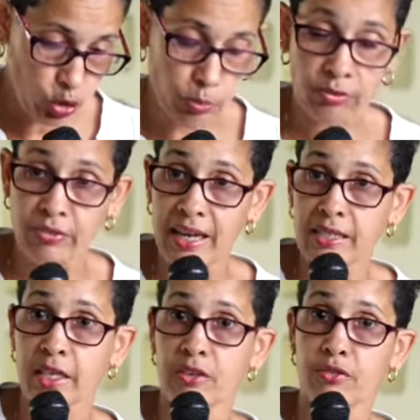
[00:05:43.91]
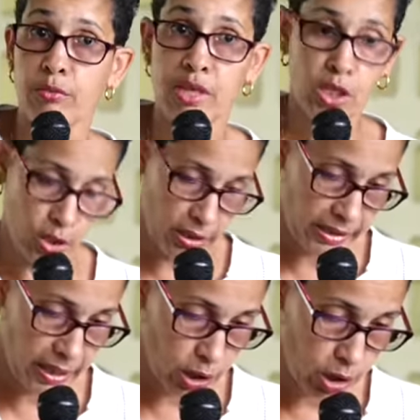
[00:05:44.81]
supervisor information
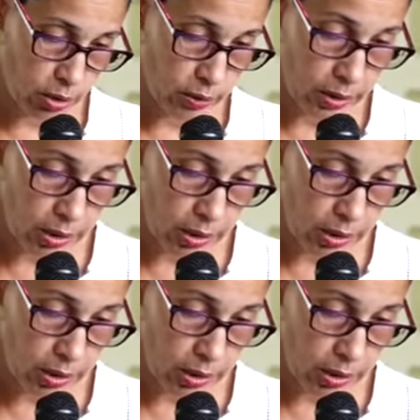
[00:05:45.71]
sessions.